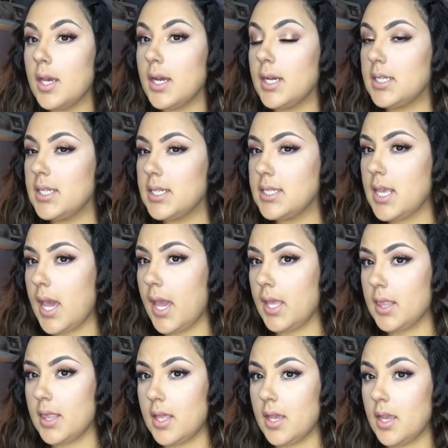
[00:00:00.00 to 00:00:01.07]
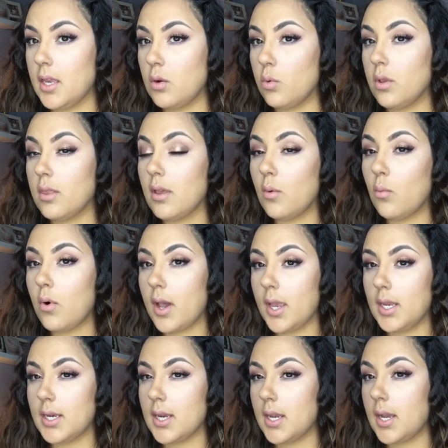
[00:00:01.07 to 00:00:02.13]
I did tight line with a
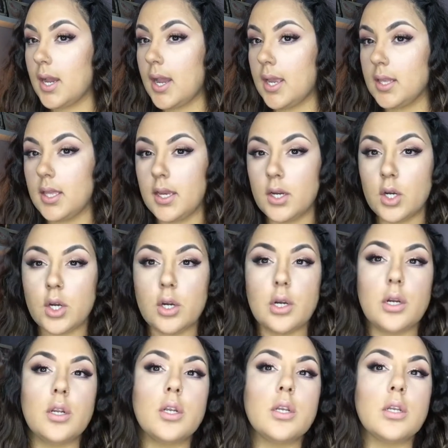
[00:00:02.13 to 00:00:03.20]
white eyeliner.